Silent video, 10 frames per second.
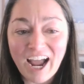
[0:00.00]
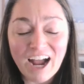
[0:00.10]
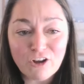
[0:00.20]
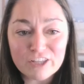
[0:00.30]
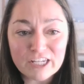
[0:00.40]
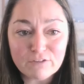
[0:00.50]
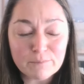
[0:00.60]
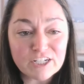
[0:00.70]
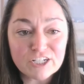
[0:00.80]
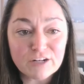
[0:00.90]
to have all the
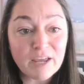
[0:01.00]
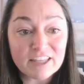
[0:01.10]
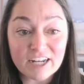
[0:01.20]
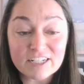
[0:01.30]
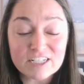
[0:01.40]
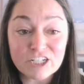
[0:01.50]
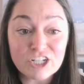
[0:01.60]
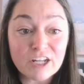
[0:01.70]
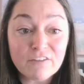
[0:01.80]
information to make that decision.